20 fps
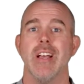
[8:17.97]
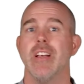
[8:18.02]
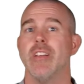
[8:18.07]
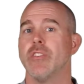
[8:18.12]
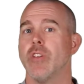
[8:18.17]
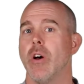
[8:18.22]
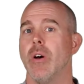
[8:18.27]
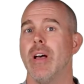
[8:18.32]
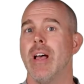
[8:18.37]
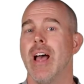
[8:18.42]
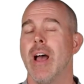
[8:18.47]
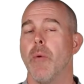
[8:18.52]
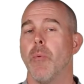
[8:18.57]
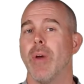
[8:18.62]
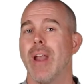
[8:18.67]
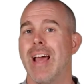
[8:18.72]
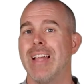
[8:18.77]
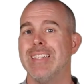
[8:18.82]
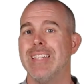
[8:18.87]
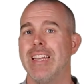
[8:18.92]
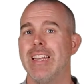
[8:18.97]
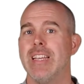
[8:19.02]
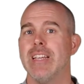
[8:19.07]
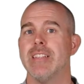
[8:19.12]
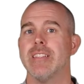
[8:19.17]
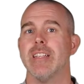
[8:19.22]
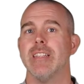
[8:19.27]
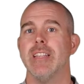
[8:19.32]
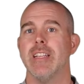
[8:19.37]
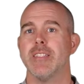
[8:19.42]
So what I did
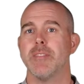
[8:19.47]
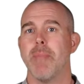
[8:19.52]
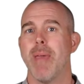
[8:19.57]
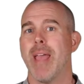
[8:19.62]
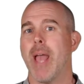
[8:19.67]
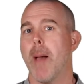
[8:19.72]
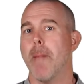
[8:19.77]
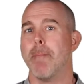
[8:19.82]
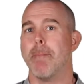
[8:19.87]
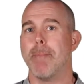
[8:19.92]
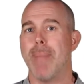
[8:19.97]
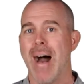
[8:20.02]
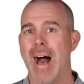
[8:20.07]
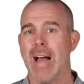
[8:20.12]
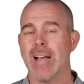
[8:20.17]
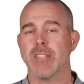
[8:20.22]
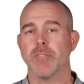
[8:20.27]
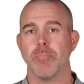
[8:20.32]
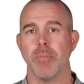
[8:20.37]
is let's make a box